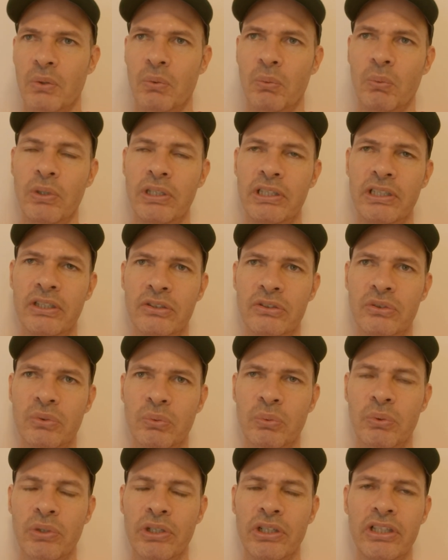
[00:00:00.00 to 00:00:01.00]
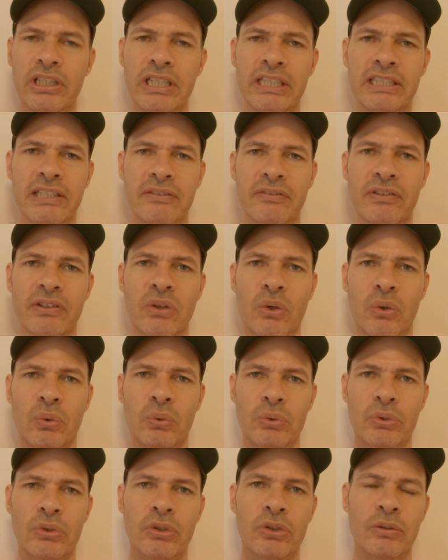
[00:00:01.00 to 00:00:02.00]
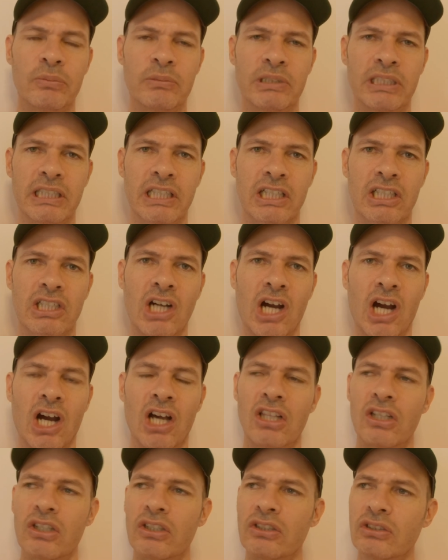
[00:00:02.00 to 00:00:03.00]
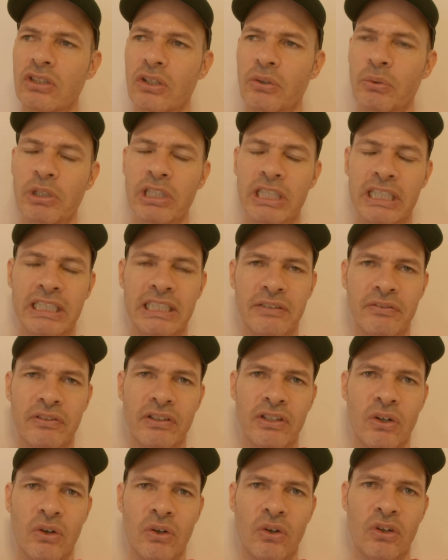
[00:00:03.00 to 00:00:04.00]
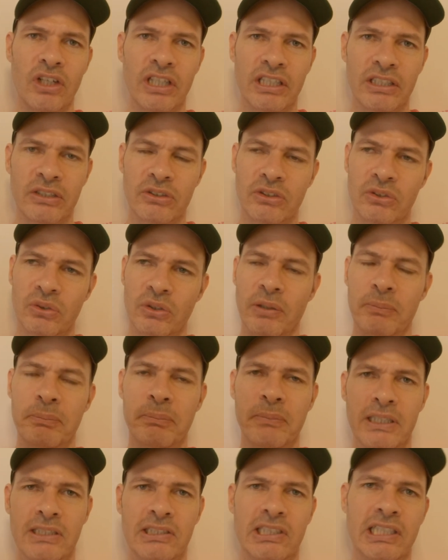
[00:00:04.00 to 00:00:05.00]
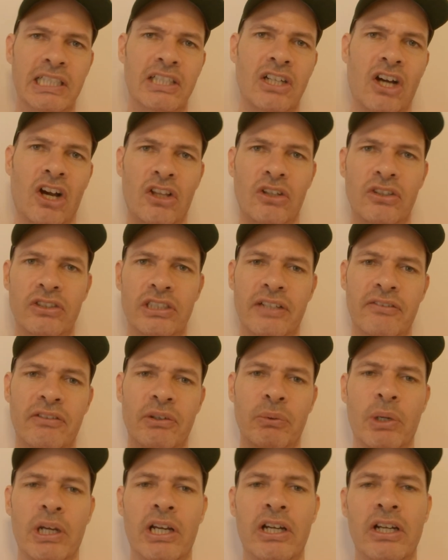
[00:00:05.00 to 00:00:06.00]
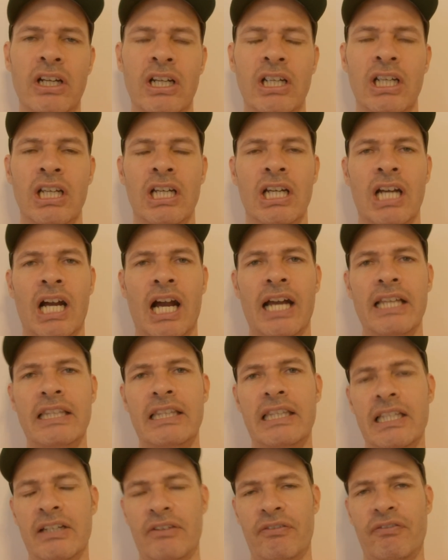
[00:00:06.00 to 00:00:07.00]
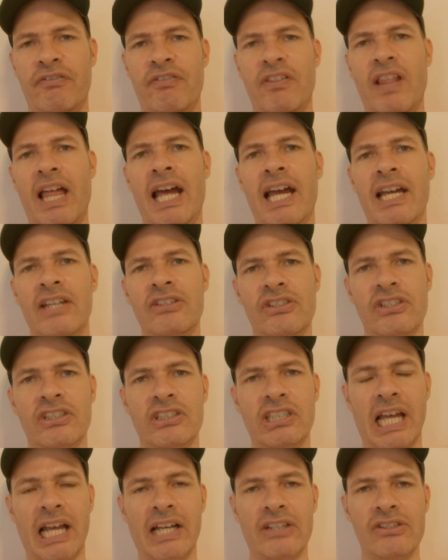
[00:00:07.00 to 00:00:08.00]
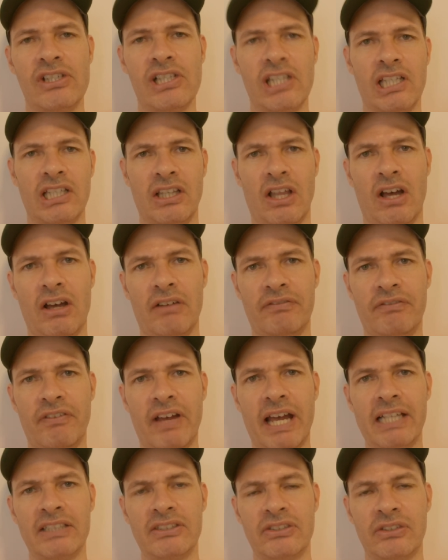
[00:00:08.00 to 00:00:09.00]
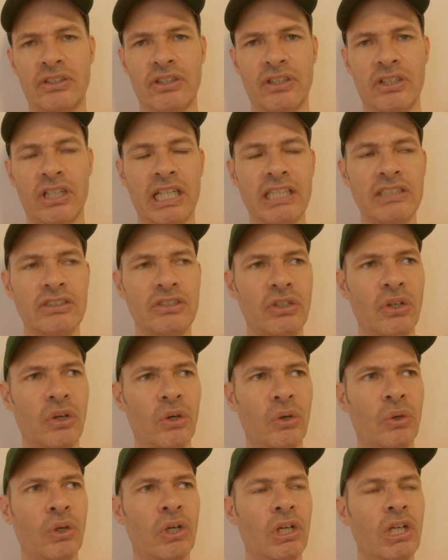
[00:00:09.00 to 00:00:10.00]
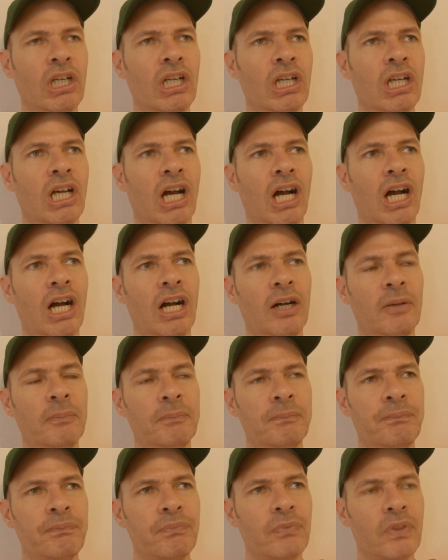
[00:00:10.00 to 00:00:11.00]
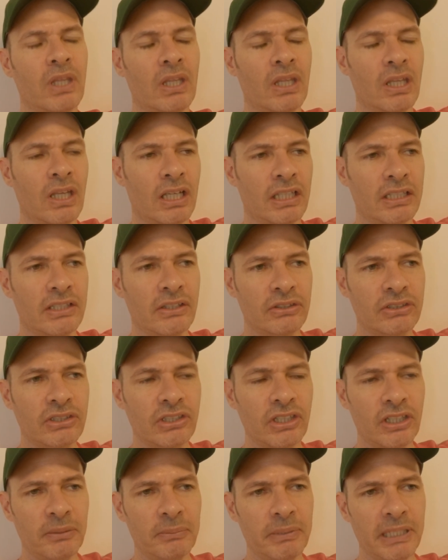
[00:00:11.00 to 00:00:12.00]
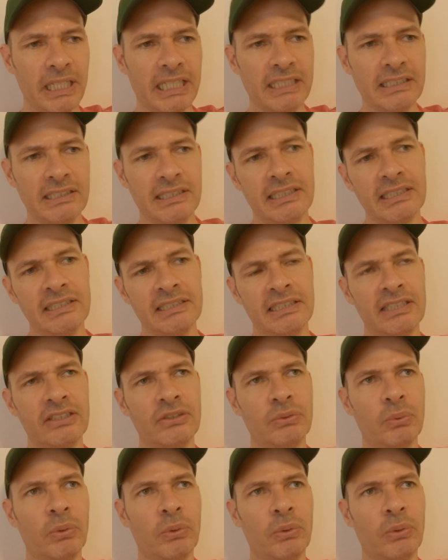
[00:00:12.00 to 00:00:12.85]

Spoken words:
when there's really difficult rooms and the colors are really difficult and there's sort of mixing colors everywhere. I think flash is actually a lot faster. And so um, there's going to be instances